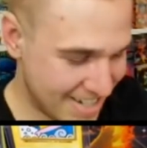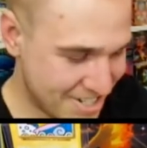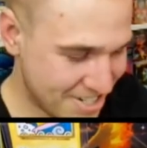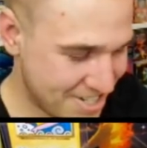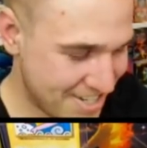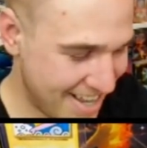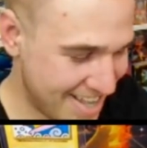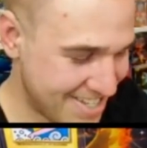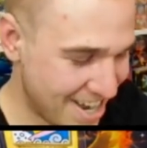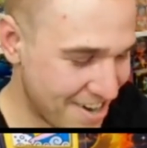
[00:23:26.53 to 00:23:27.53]
That's just,
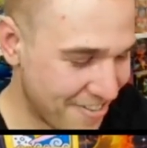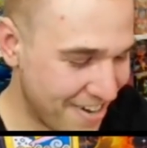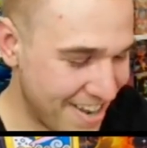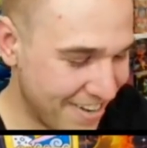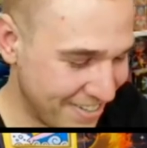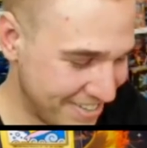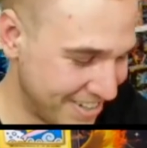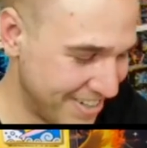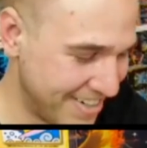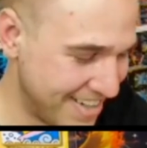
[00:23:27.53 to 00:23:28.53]
it's
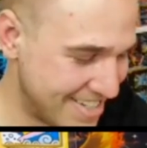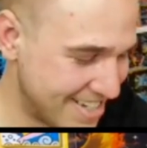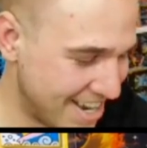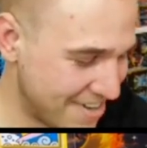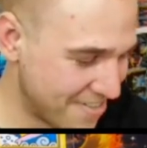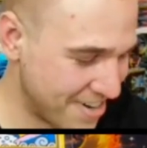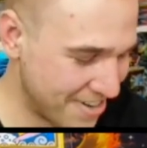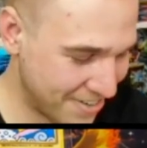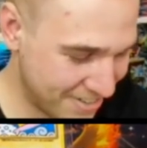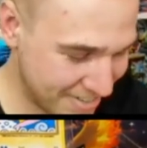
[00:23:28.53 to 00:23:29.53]
unreal, dude. It's
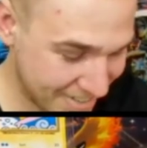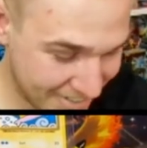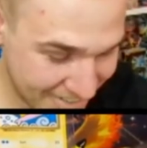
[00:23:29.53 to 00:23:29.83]
unreal.